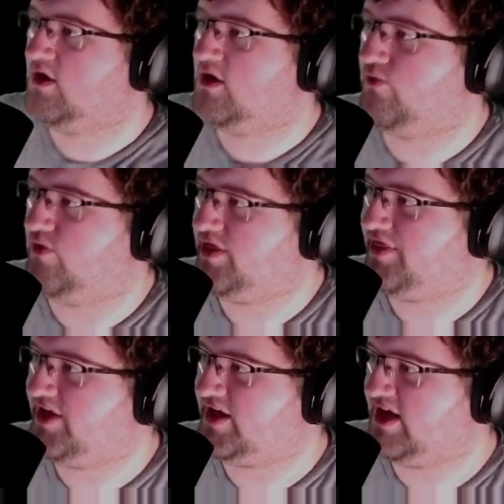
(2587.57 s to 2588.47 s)
One
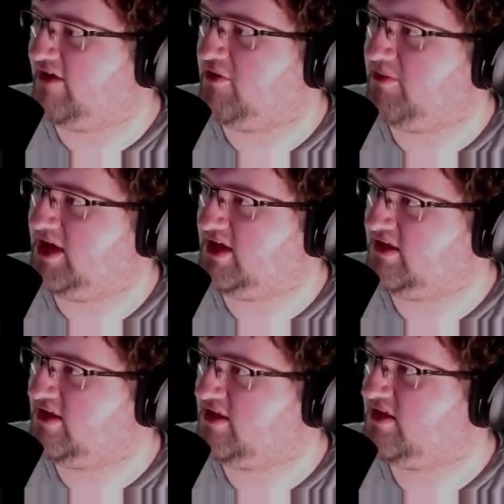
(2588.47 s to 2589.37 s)
thing now
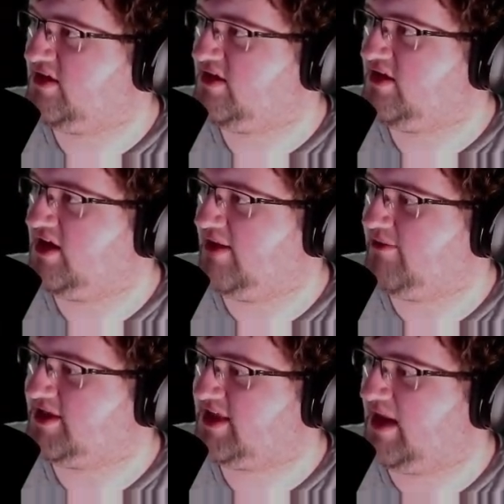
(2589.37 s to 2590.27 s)
remains. I
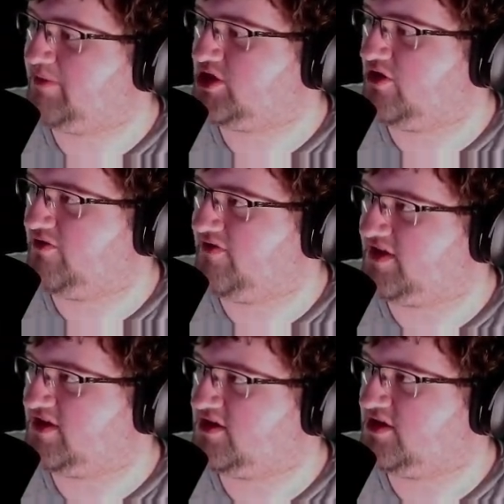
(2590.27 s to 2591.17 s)
must capture your
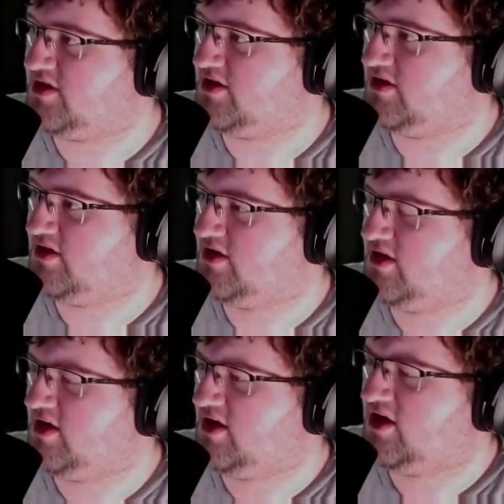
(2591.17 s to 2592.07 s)
visage.
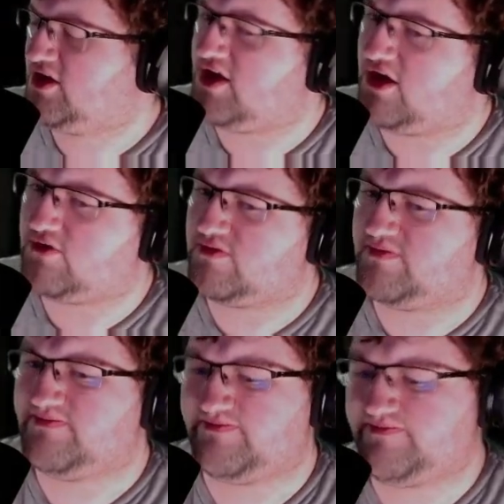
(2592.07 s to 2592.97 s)
So,
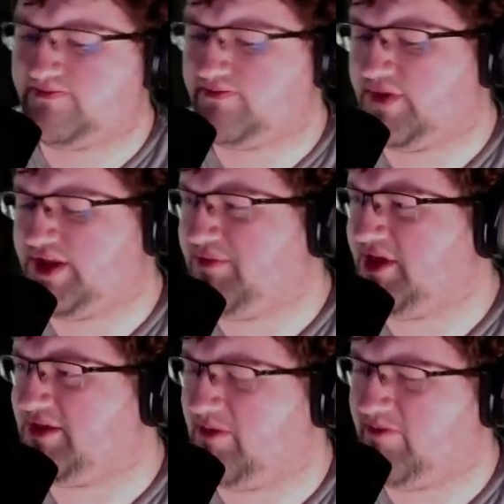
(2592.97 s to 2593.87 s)
something
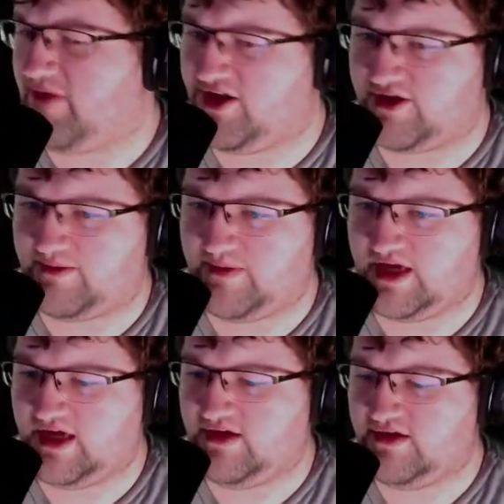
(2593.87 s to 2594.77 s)
that's been bothering
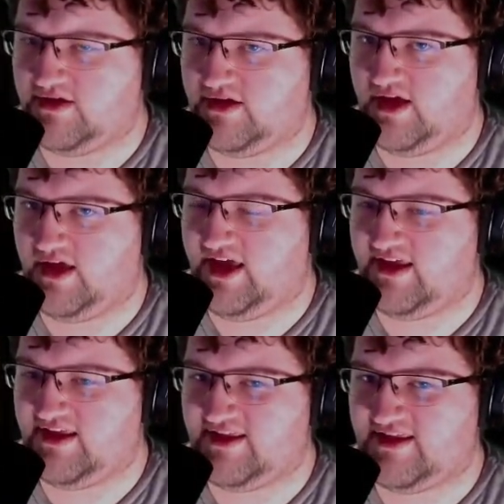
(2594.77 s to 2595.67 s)
me
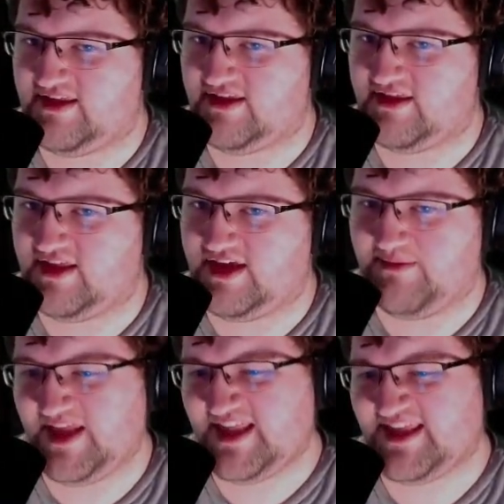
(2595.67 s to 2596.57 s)
is the
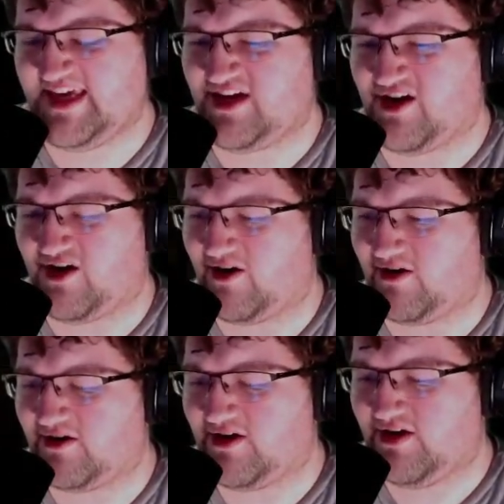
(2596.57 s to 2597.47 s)
Kaminsky
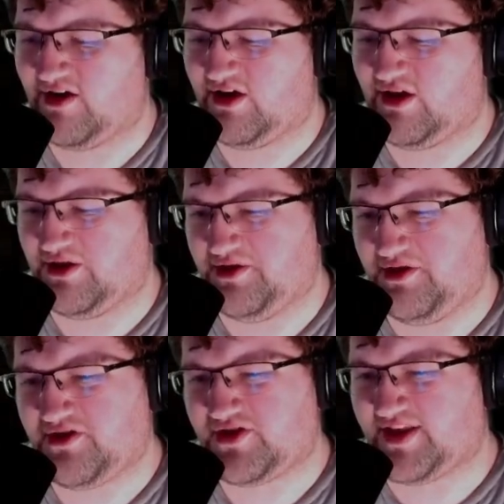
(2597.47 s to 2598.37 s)
card
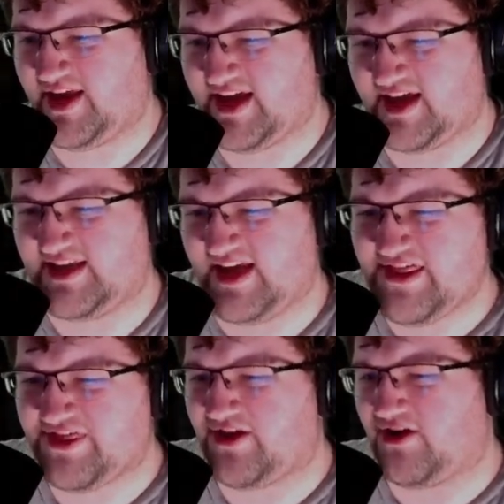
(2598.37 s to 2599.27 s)
looks like a
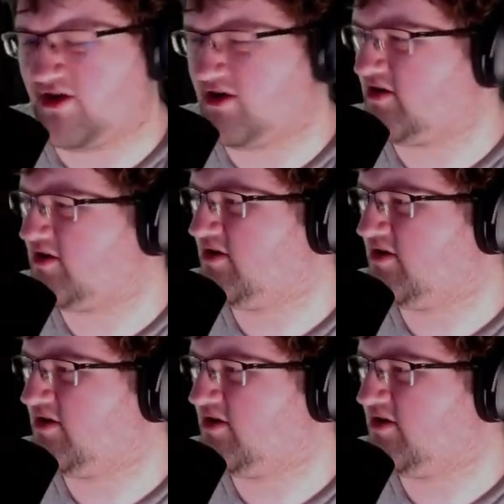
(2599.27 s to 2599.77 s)
death card.